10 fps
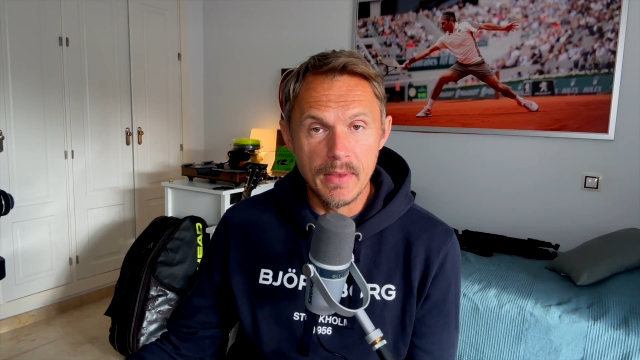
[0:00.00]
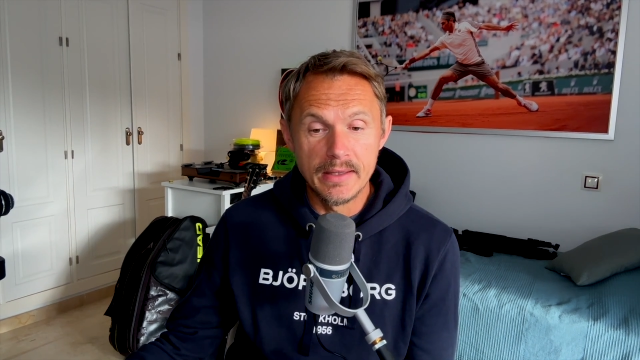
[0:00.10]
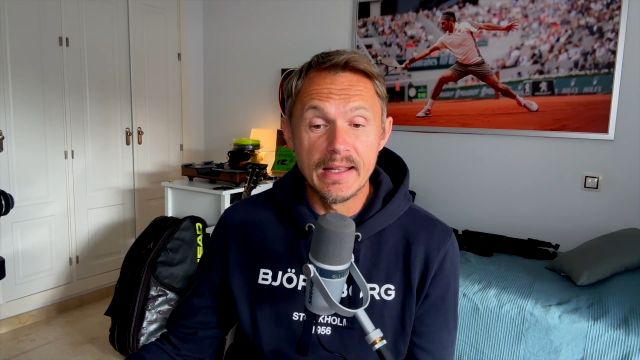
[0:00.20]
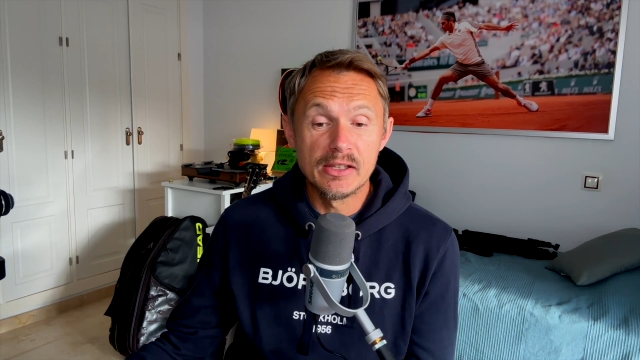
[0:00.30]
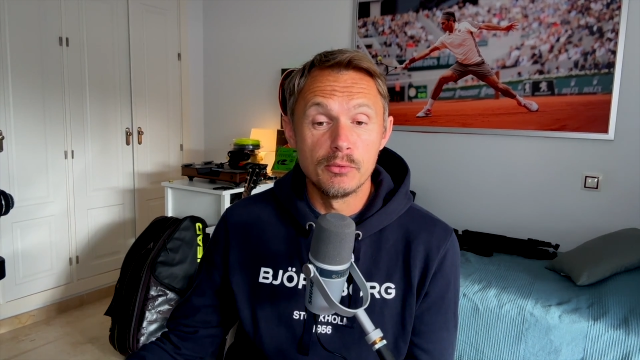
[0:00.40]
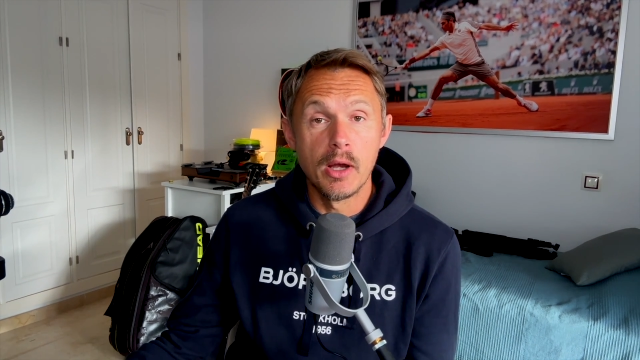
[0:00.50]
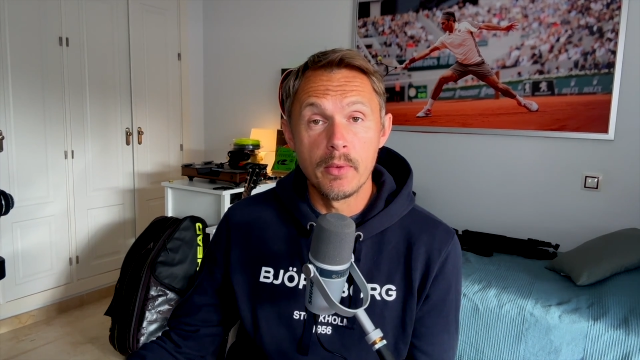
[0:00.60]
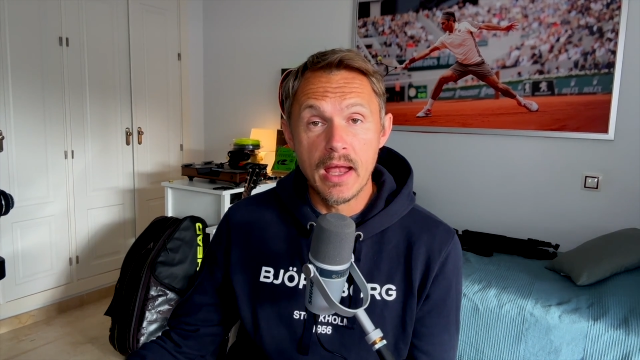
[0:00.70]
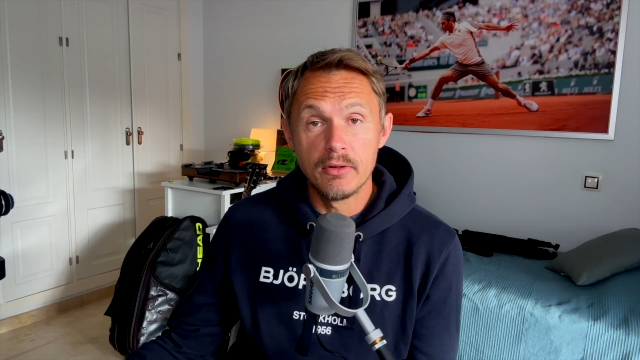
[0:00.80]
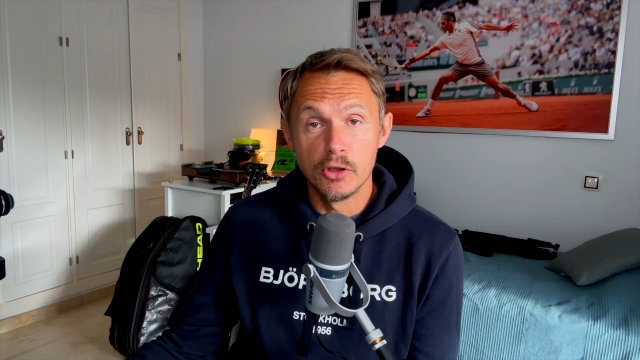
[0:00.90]
And that's why we
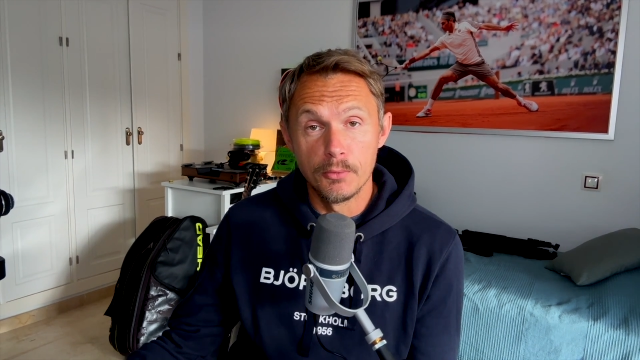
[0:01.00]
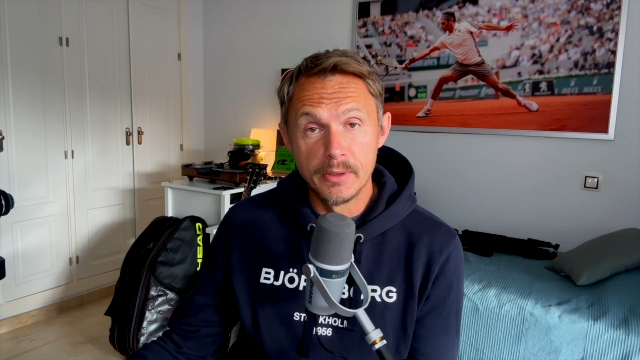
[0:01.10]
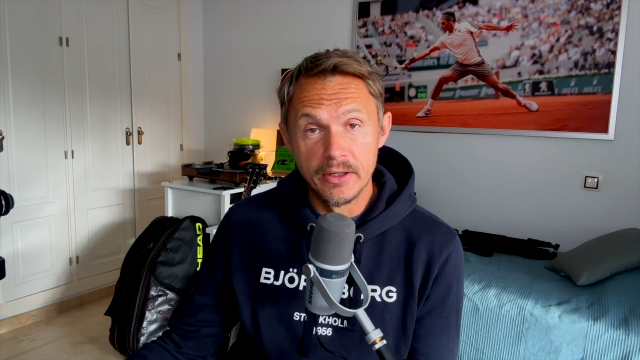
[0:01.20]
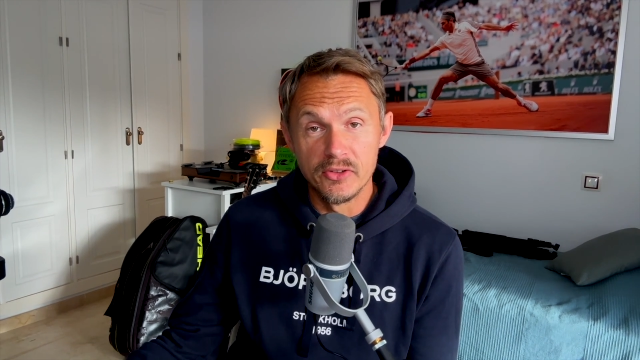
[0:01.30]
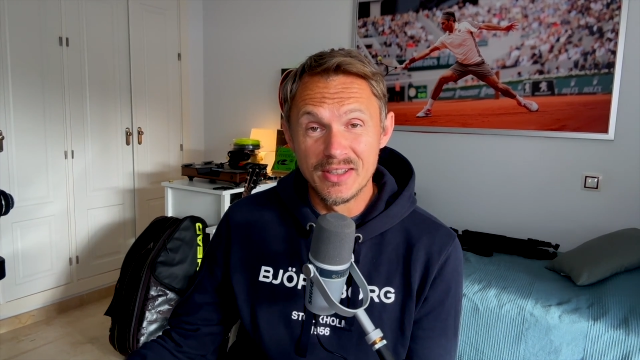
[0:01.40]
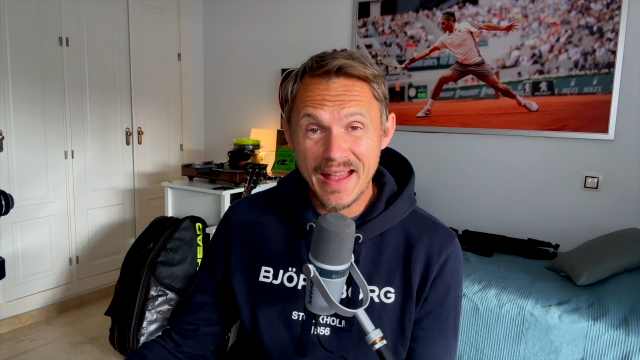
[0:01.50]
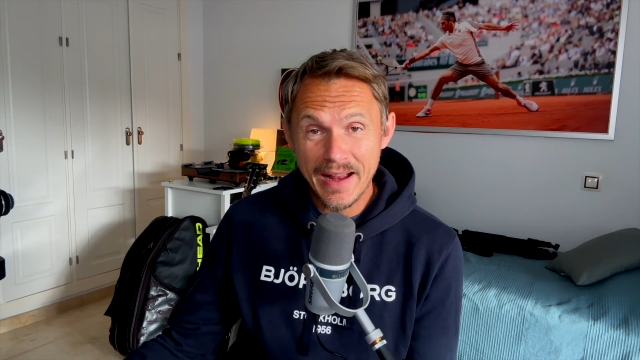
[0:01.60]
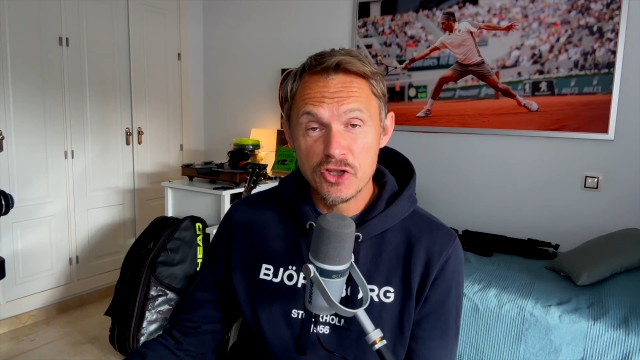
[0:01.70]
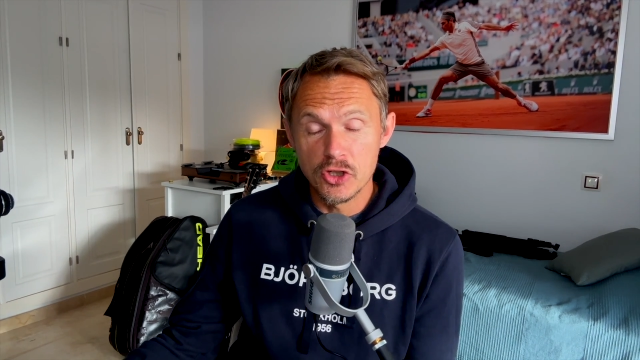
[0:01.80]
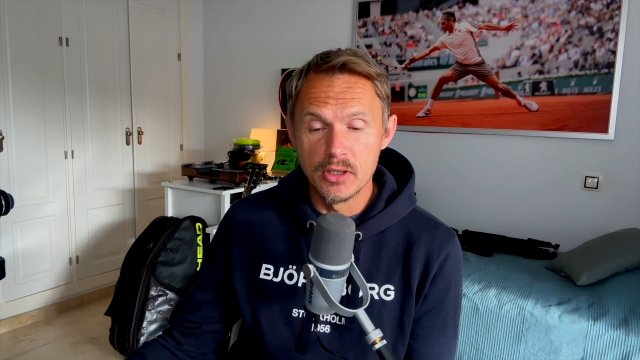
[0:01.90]
have a lot of players in
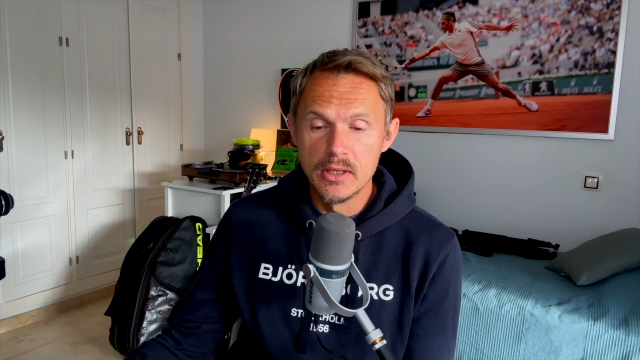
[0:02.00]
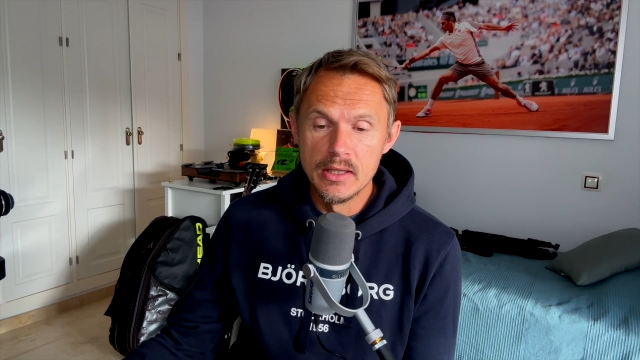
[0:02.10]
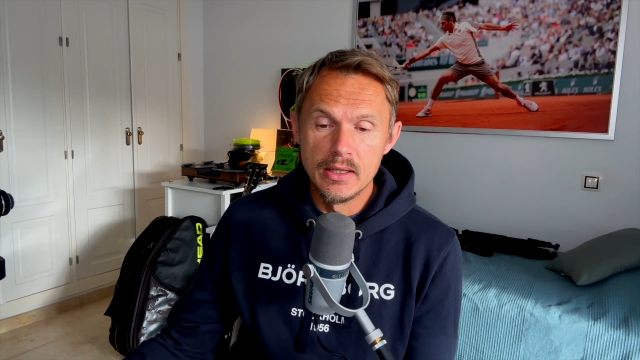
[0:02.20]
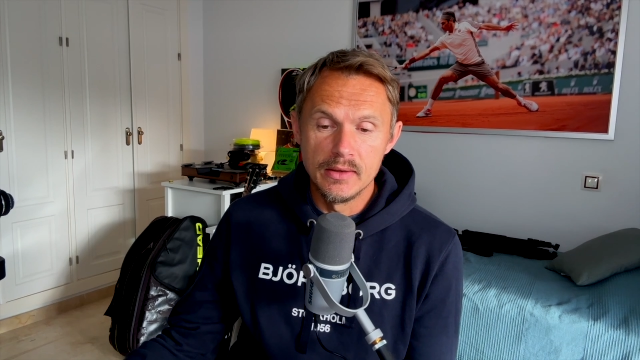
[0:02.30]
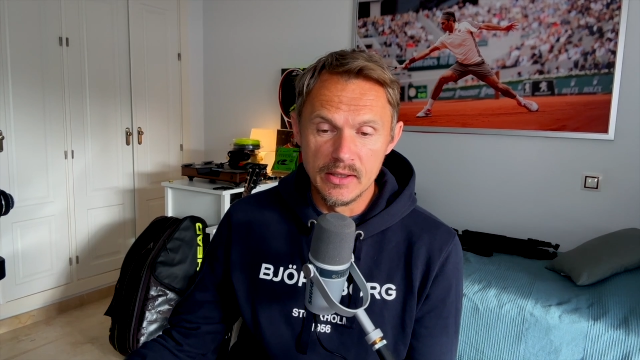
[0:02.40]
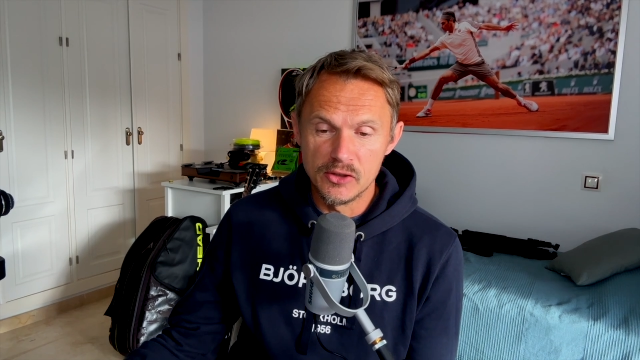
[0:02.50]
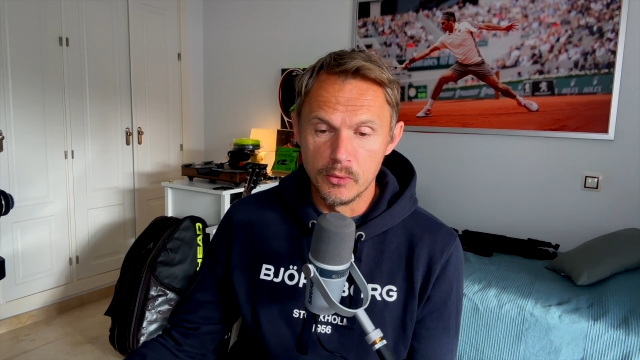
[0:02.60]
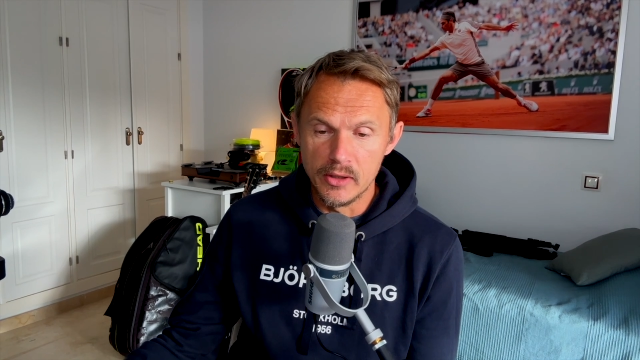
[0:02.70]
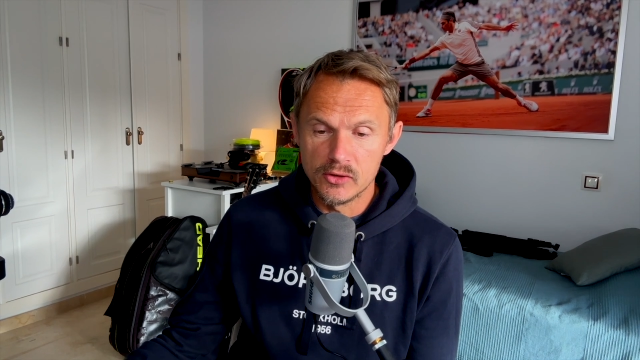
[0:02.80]
action this week.